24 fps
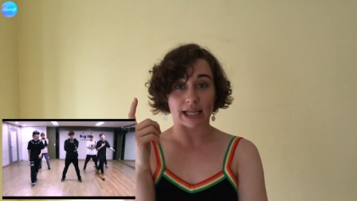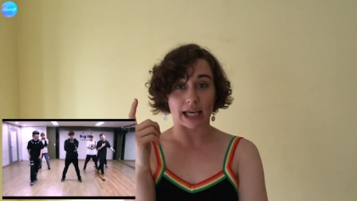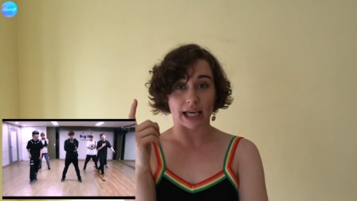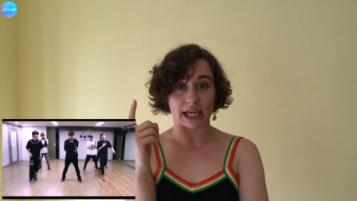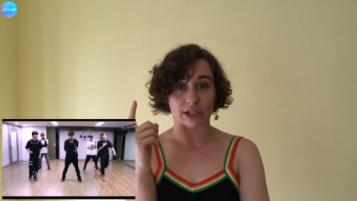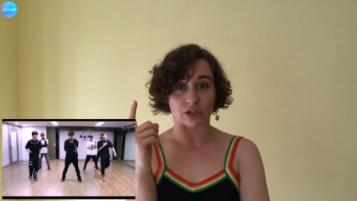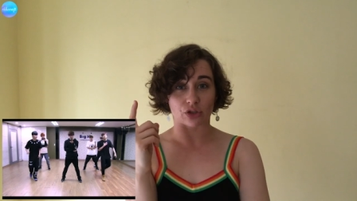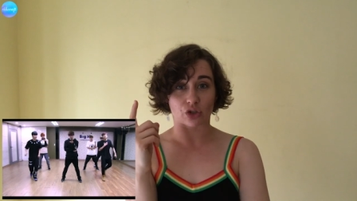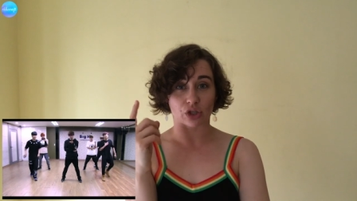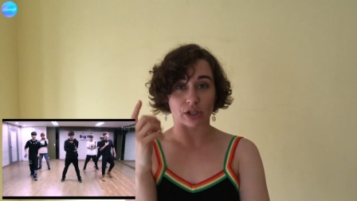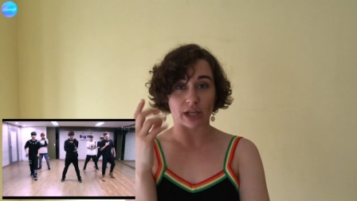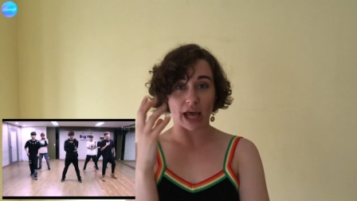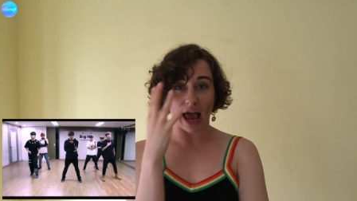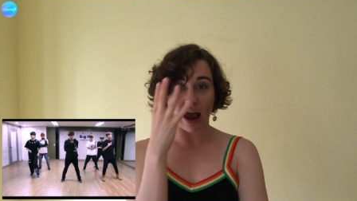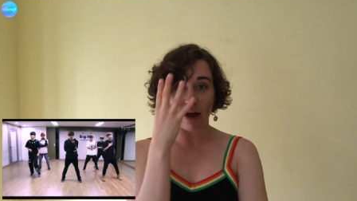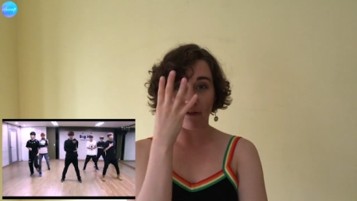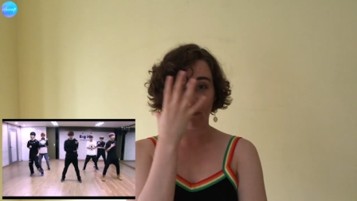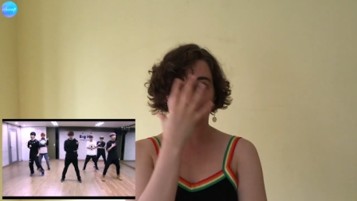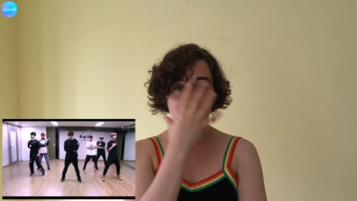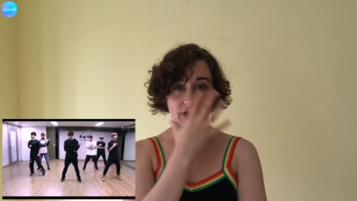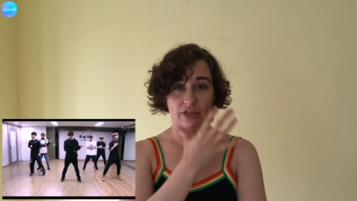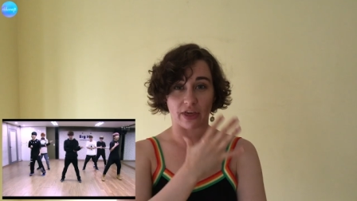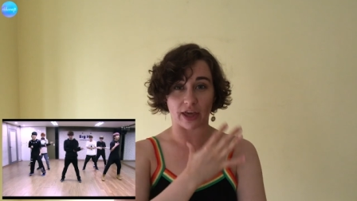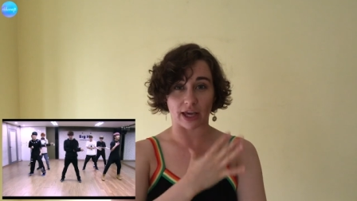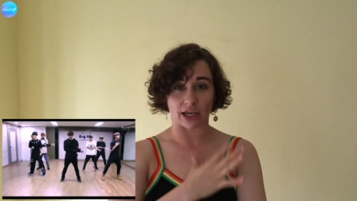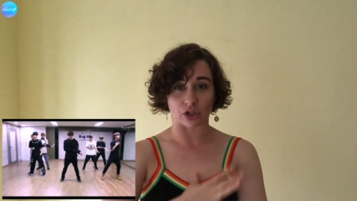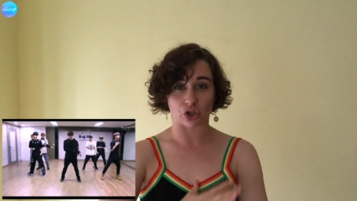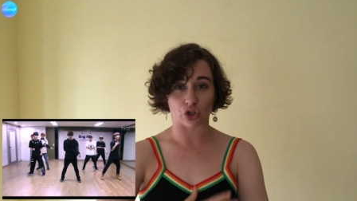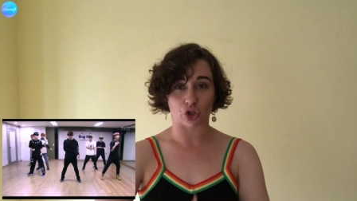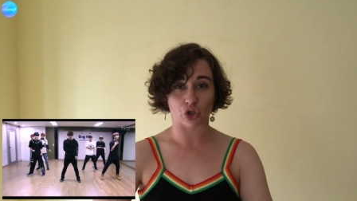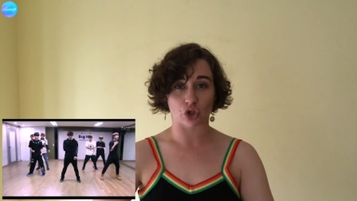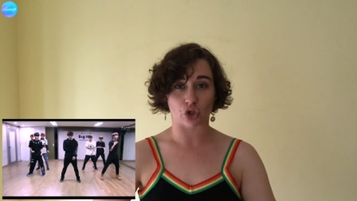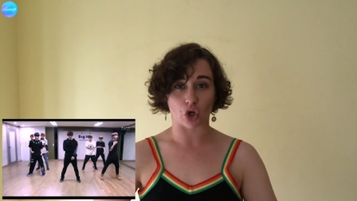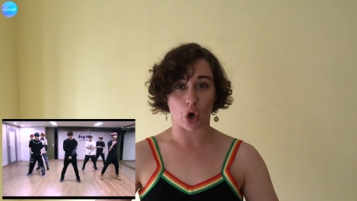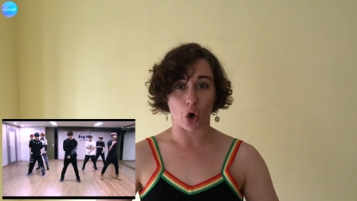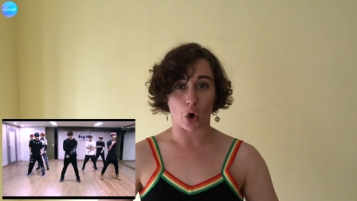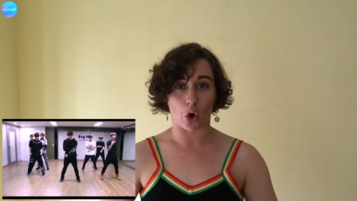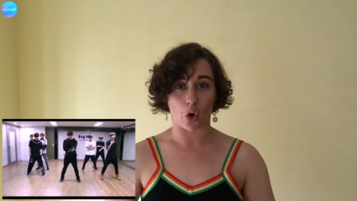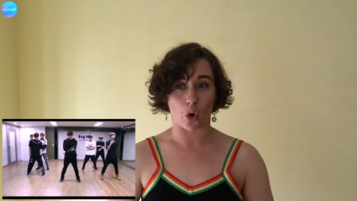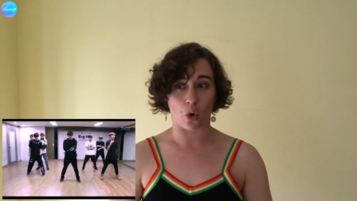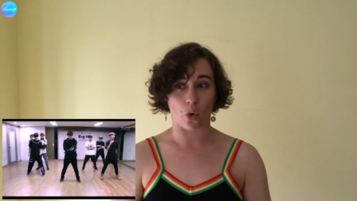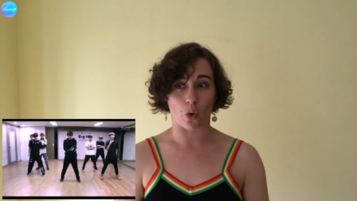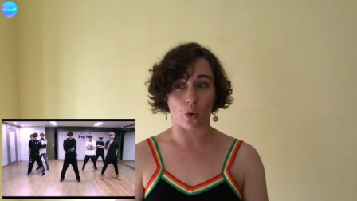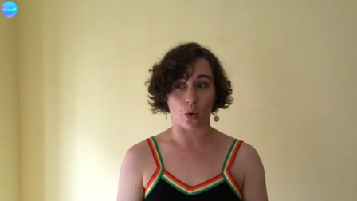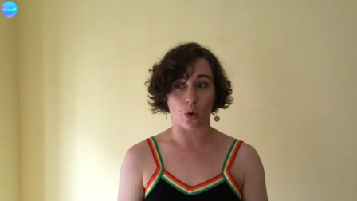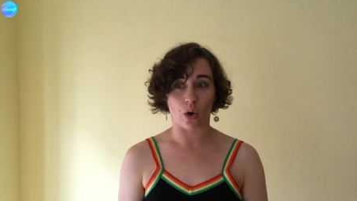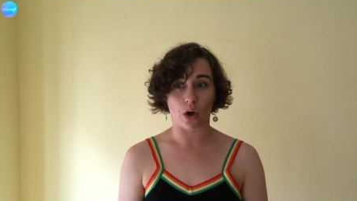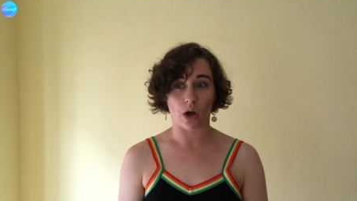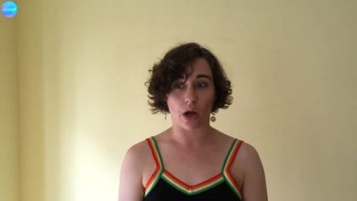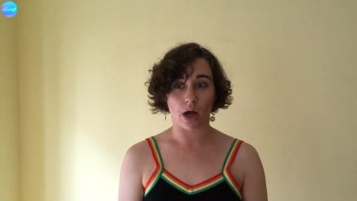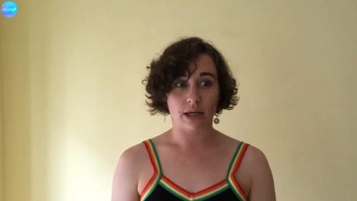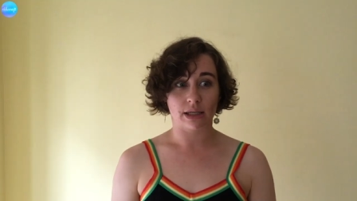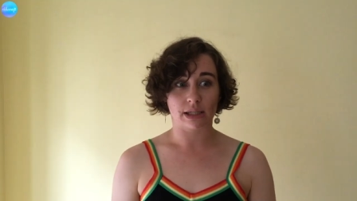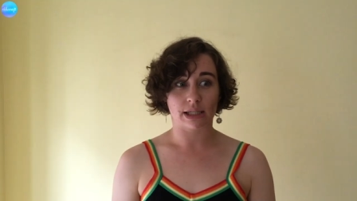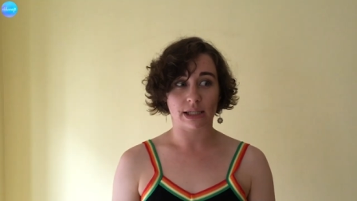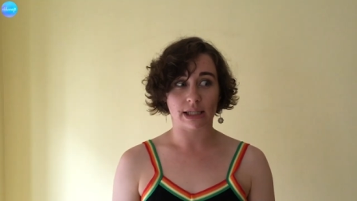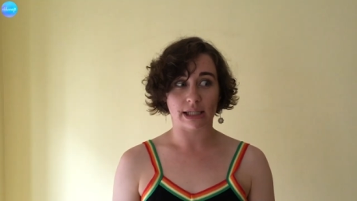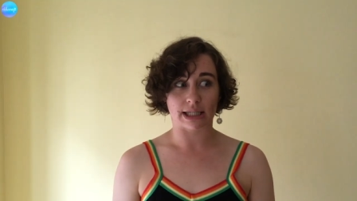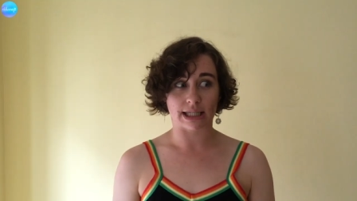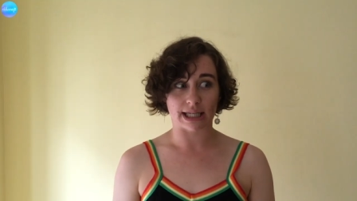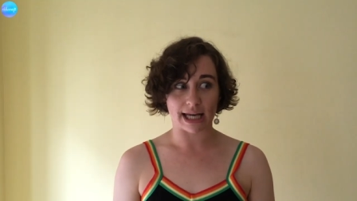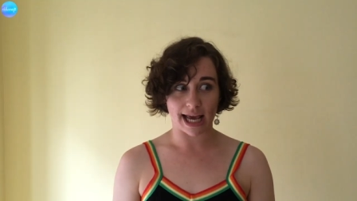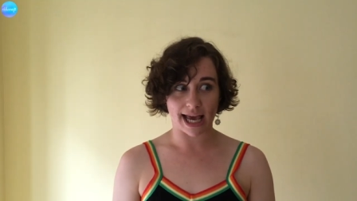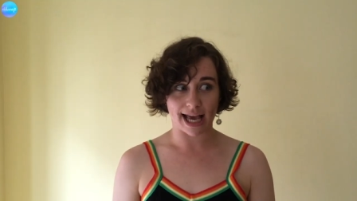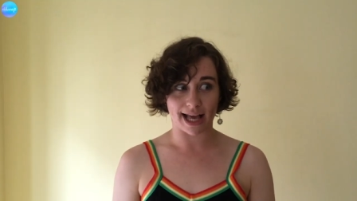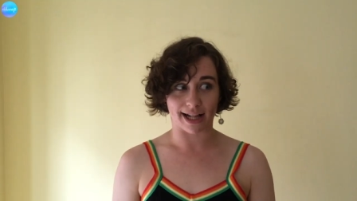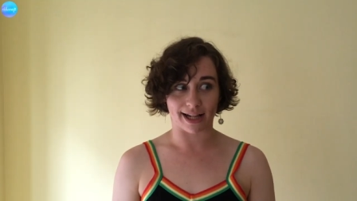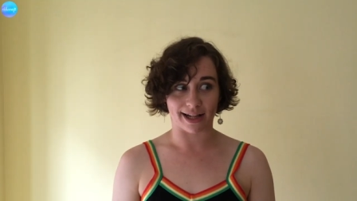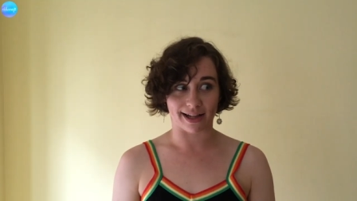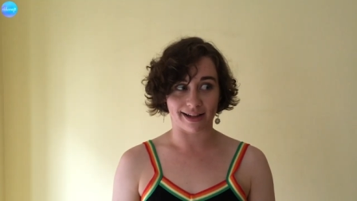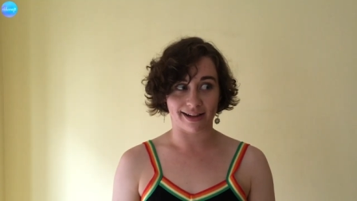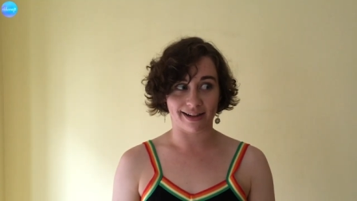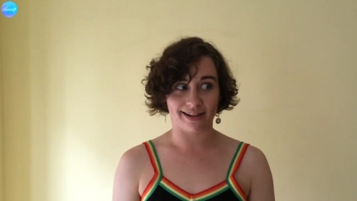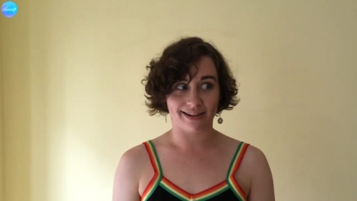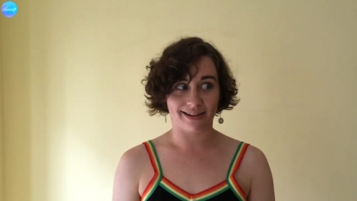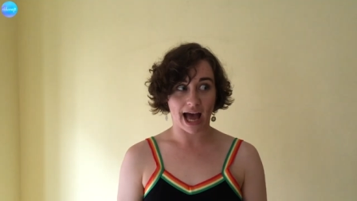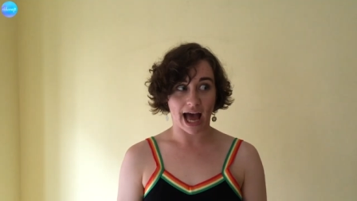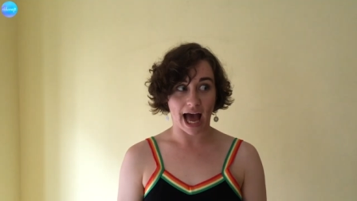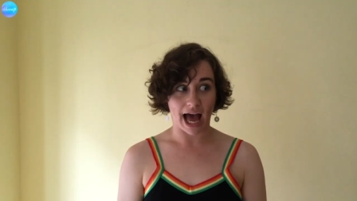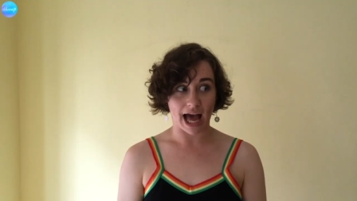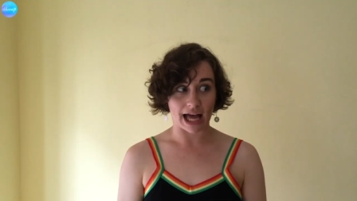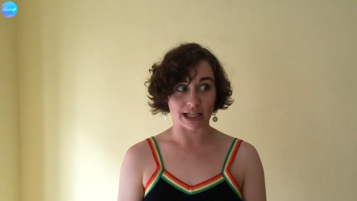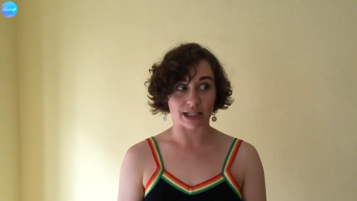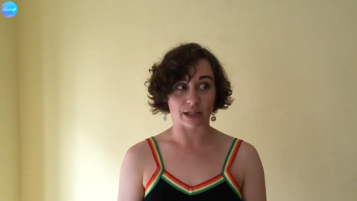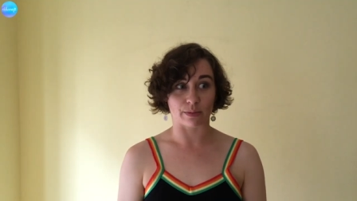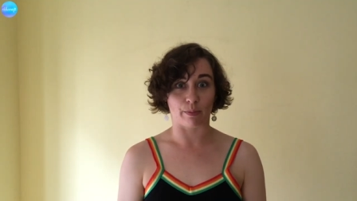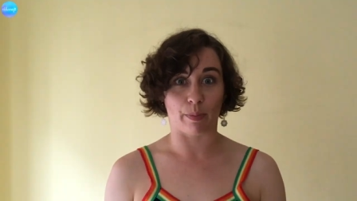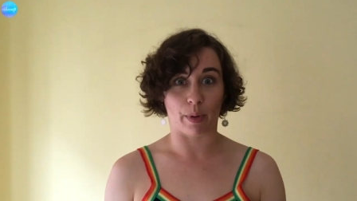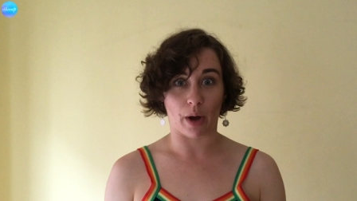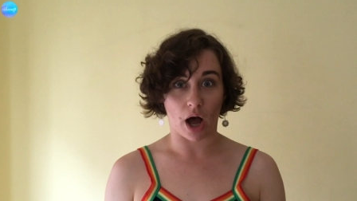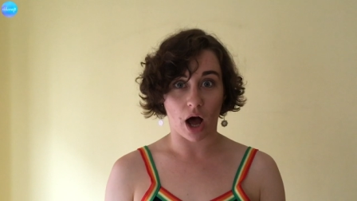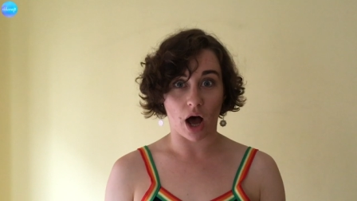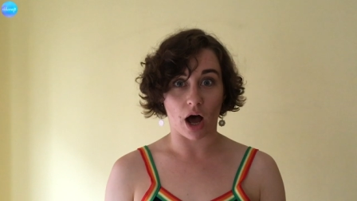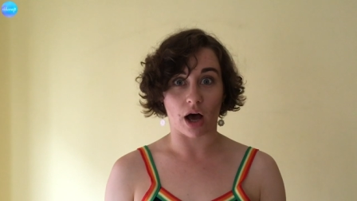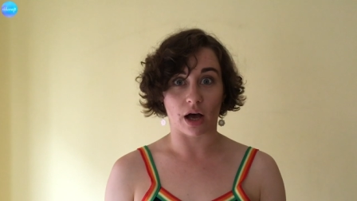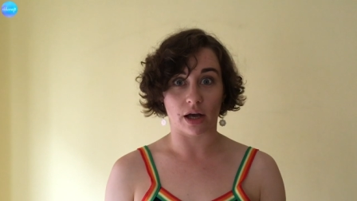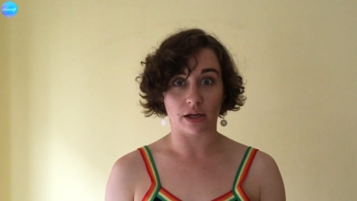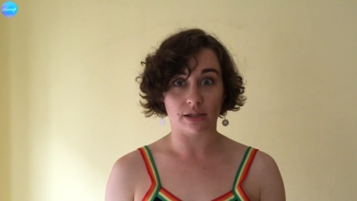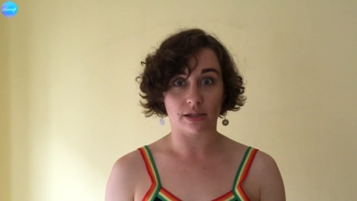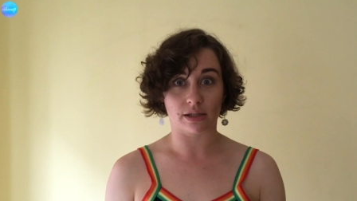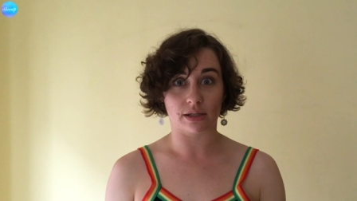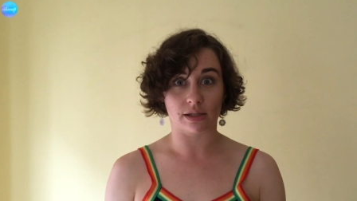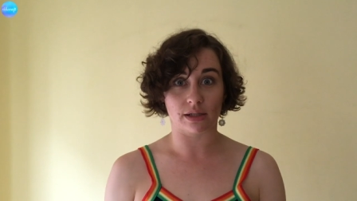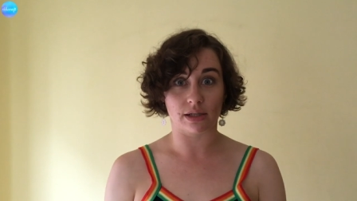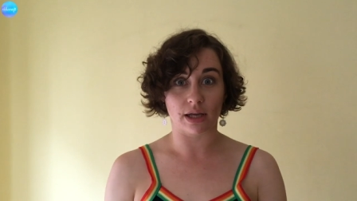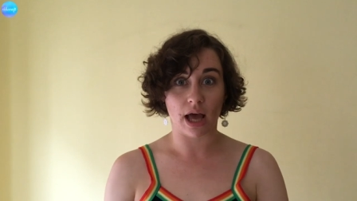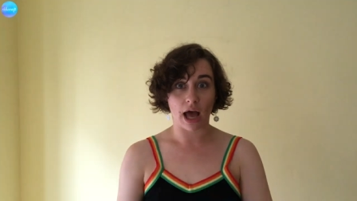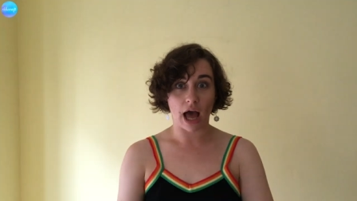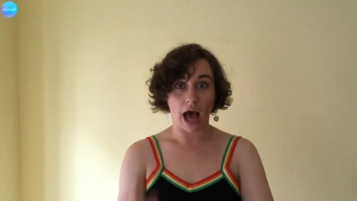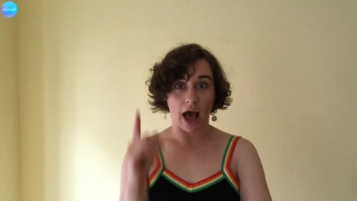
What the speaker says: is just everything is so still and boss.